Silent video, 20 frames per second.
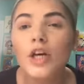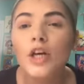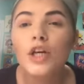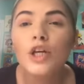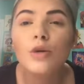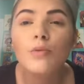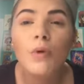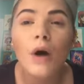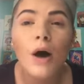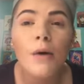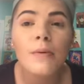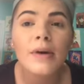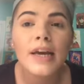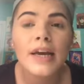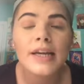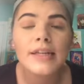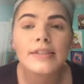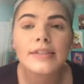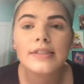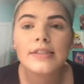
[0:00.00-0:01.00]
You probably
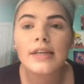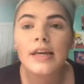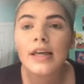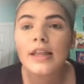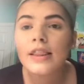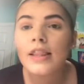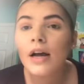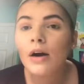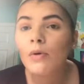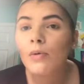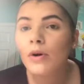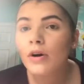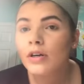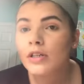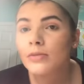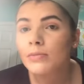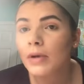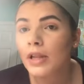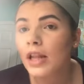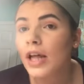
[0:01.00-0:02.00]
can't see it that well
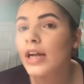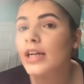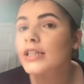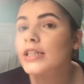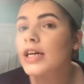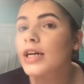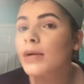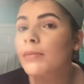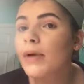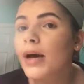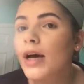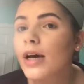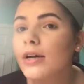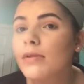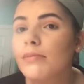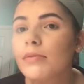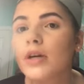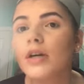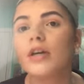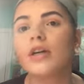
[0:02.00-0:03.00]
because my line is kind of
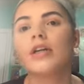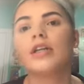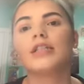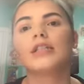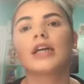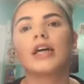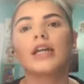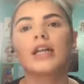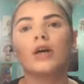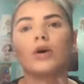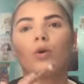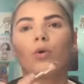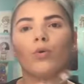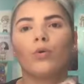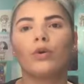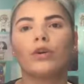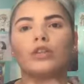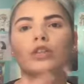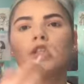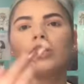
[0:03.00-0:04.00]
bad, but it's kind of like
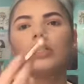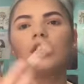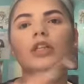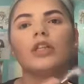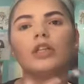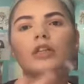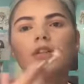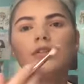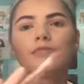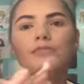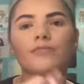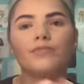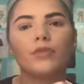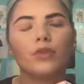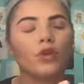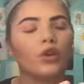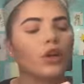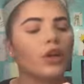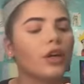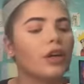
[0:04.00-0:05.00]
orangey
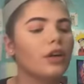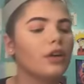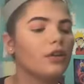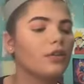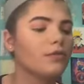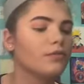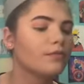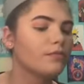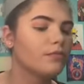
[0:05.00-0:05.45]
looking